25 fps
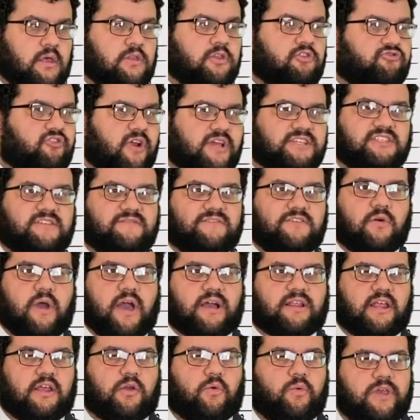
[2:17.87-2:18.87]
The rest of you
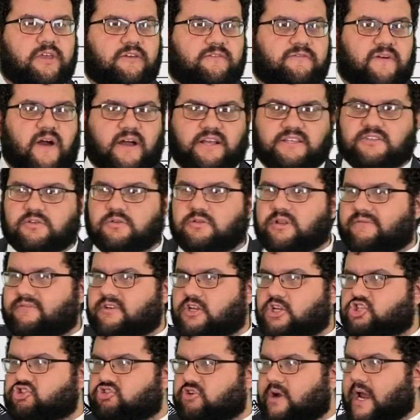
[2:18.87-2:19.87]
act like weak fucks who live in
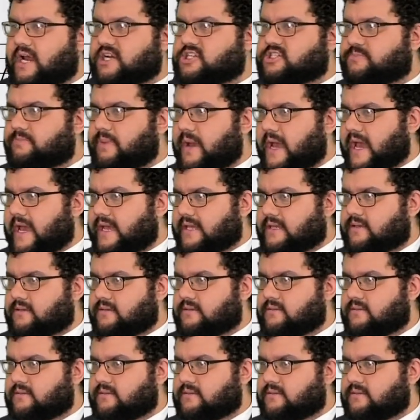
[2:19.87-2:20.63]
a trash bag.